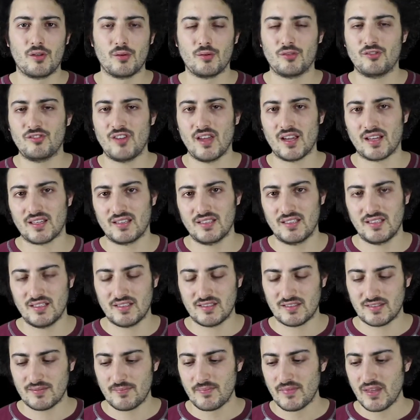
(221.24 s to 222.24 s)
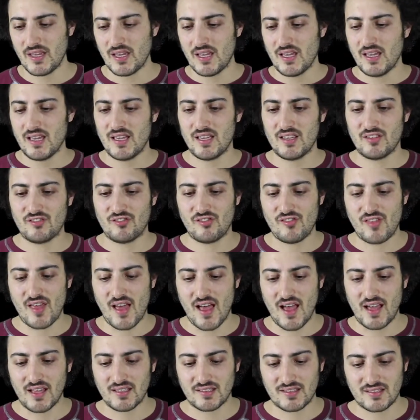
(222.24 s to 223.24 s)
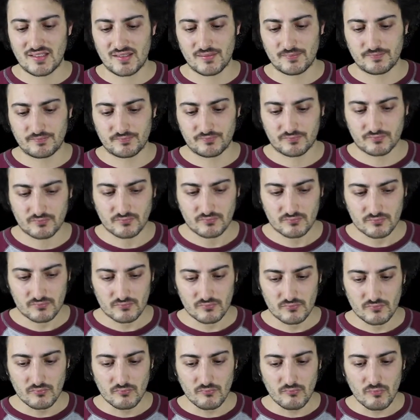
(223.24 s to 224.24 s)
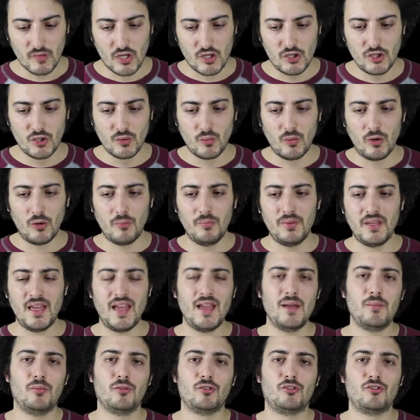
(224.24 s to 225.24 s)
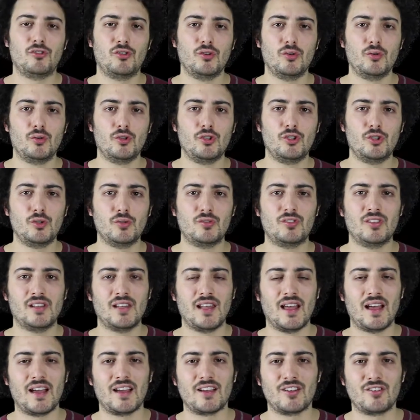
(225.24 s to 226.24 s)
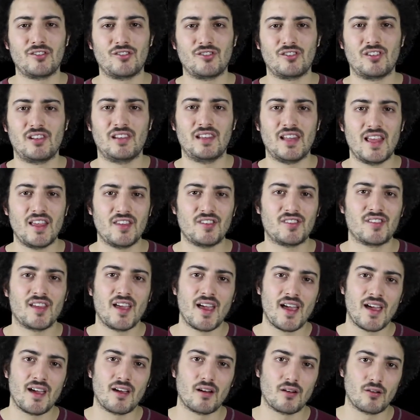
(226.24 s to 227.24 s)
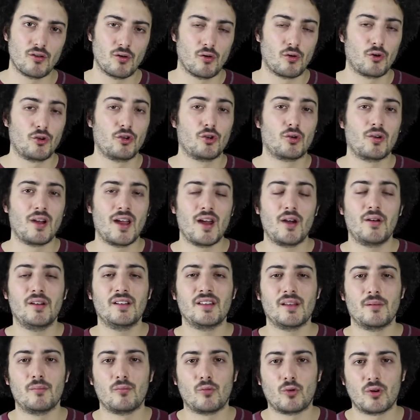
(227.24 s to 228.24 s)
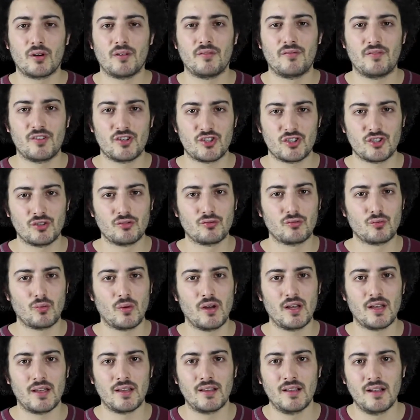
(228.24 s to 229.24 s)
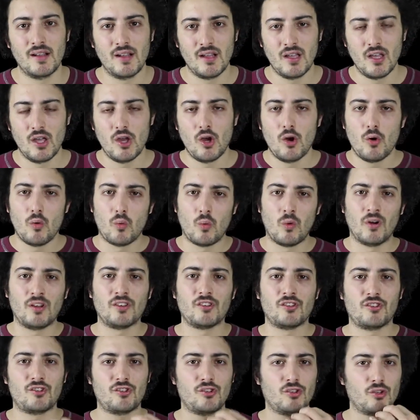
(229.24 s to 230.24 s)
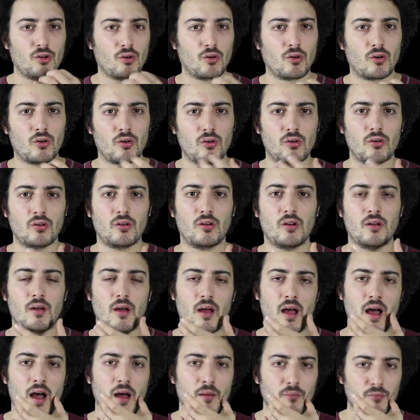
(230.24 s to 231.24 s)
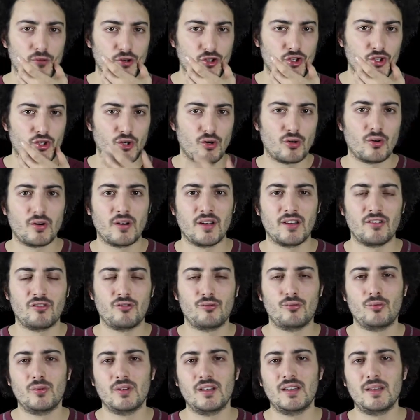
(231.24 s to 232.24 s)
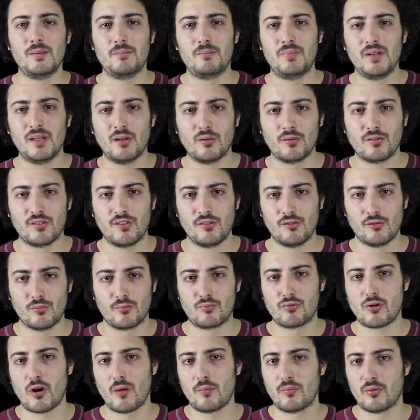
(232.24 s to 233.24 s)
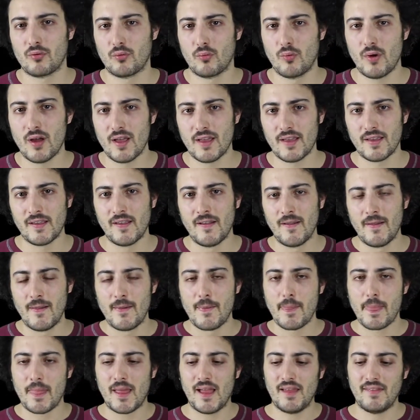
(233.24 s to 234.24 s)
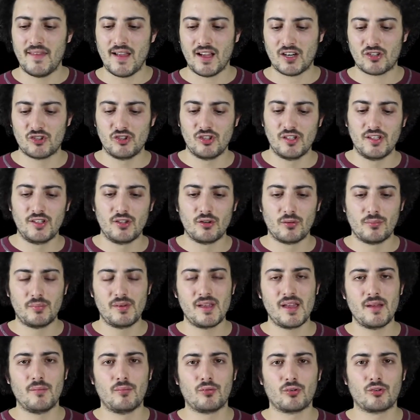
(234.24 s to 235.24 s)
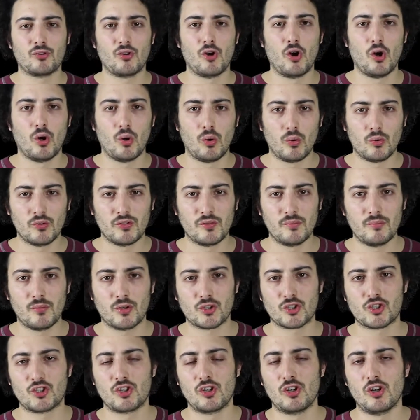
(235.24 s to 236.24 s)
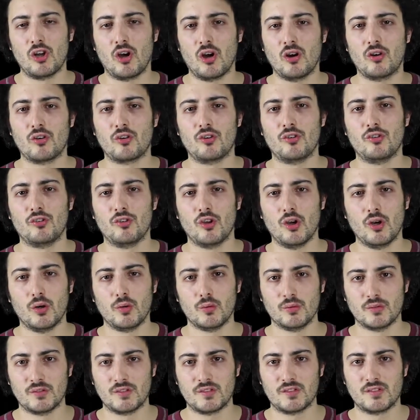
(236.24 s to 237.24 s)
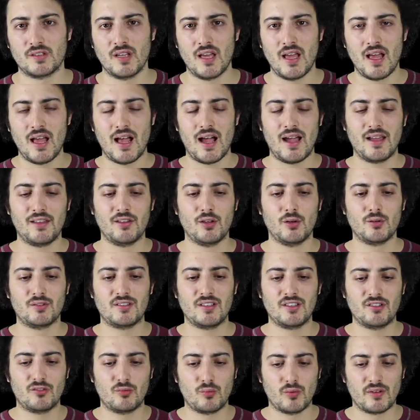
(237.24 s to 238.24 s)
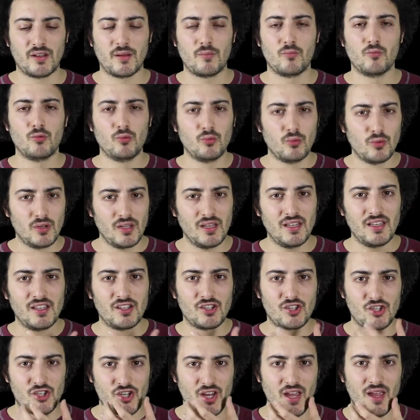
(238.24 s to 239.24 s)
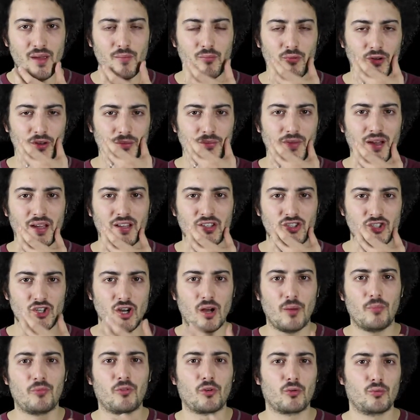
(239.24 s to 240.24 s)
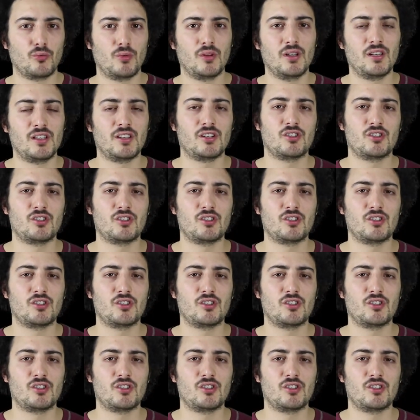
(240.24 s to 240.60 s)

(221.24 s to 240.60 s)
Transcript: techniques, is that you will be able to utilize less air, or your air, in a more efficient way once your embouchure is really built in the proper way, and actually you'll be able to hold much longer notes. I notice when I'm really in shape, when my chops are really